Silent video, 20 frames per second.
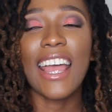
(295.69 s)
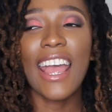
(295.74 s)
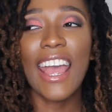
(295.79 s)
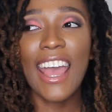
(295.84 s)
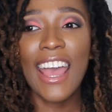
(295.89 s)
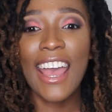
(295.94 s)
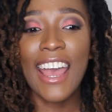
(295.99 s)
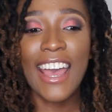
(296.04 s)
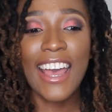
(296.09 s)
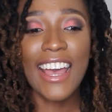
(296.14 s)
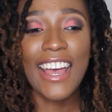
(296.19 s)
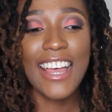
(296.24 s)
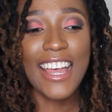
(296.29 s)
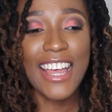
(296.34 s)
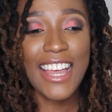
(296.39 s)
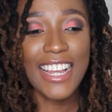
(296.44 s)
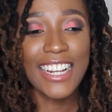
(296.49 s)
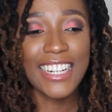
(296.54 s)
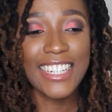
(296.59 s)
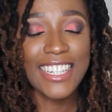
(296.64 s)

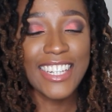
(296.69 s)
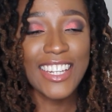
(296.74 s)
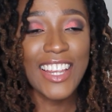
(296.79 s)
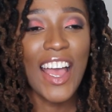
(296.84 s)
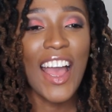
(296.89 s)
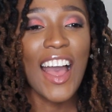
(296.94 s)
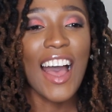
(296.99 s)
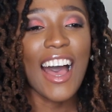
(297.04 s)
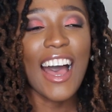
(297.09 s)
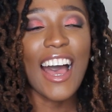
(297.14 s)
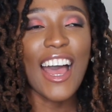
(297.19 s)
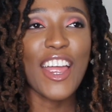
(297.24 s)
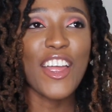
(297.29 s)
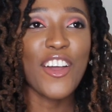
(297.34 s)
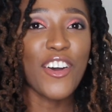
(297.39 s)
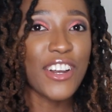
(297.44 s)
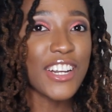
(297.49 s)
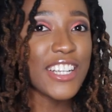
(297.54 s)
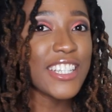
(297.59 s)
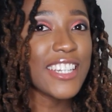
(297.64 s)
and
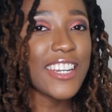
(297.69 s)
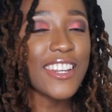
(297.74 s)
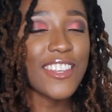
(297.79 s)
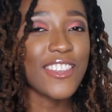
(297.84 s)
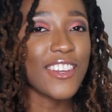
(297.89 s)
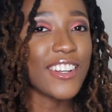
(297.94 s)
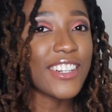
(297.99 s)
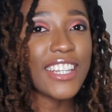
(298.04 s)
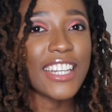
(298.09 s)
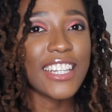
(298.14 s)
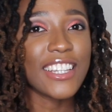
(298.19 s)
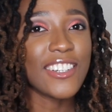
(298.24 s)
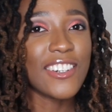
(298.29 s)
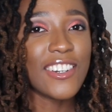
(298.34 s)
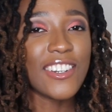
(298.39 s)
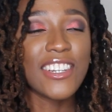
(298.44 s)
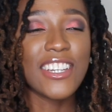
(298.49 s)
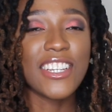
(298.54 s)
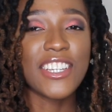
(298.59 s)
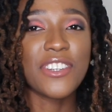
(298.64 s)
I honestly thought that the
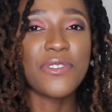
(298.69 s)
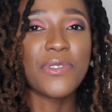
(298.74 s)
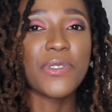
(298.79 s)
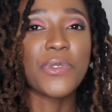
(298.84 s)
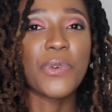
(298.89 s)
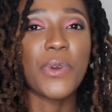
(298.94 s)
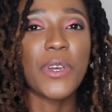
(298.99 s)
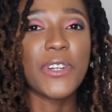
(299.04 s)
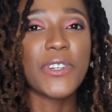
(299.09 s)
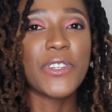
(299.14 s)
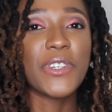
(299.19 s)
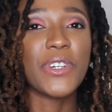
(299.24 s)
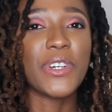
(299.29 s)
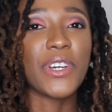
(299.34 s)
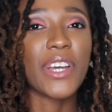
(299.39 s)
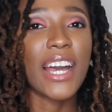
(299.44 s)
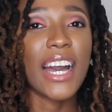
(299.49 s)
loctician was going to